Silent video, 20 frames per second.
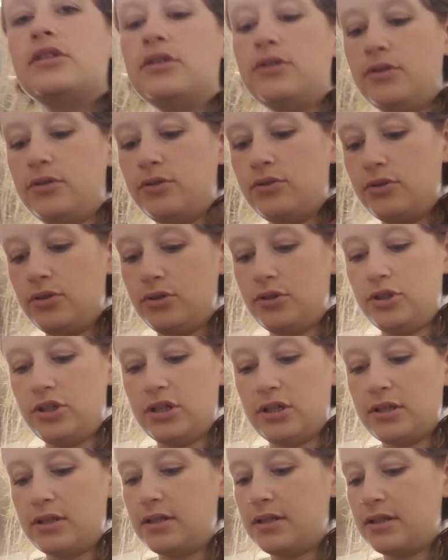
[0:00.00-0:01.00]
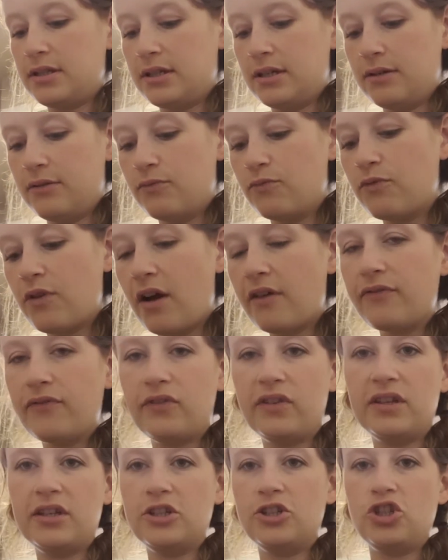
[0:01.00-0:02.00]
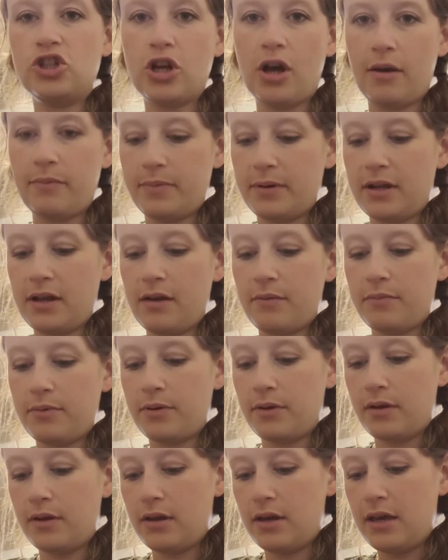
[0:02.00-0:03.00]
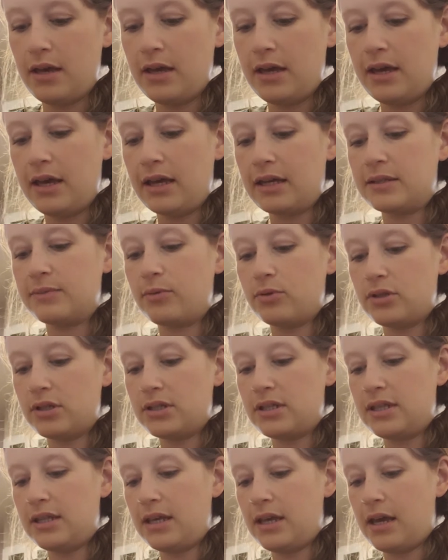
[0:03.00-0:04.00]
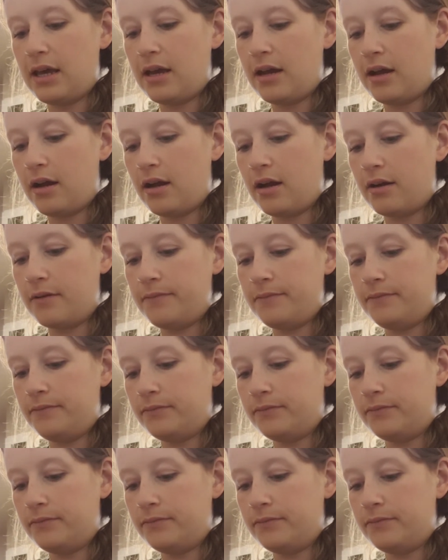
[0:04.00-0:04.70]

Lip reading: to just roughly chop it up. Expose it to the air